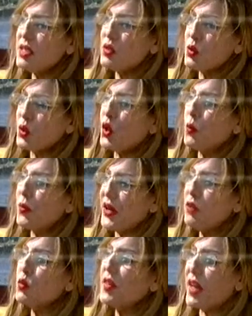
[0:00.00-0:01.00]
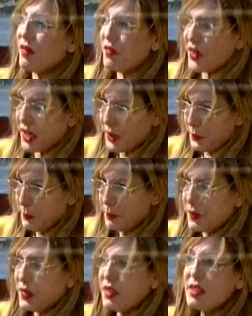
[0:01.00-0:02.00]
to cooperate with Africa.
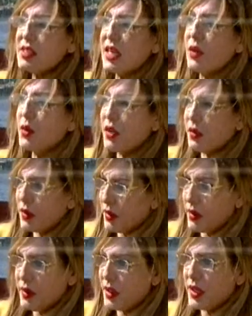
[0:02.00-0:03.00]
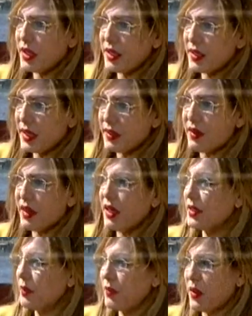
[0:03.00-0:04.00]
This is our uh, the,
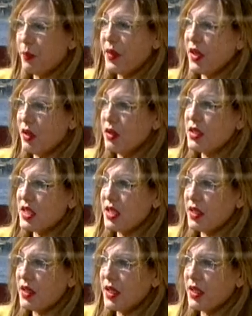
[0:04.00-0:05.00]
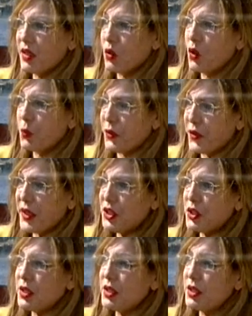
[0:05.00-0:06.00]
the, priority in, in
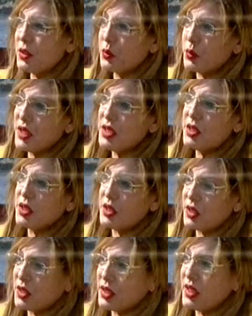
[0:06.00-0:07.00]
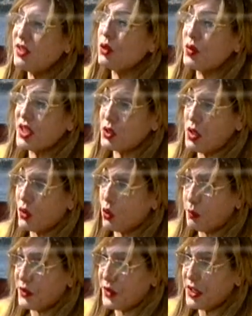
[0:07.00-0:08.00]
cooperation with uh, international
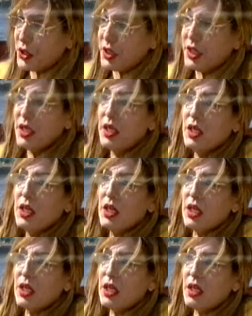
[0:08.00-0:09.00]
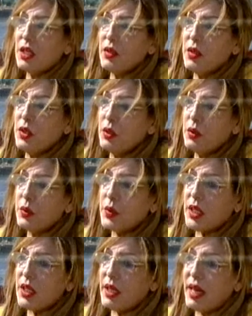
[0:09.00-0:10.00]
cooperation. Uh, you know,
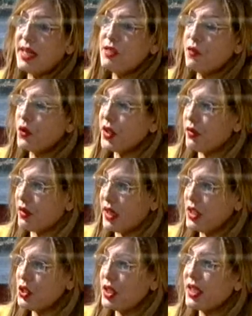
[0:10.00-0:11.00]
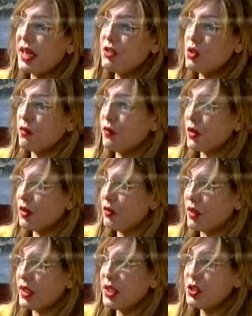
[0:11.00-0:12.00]
uh, as foreign relation, cultural foreign
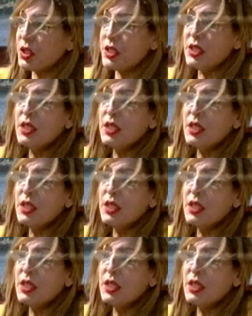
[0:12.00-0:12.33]
relation,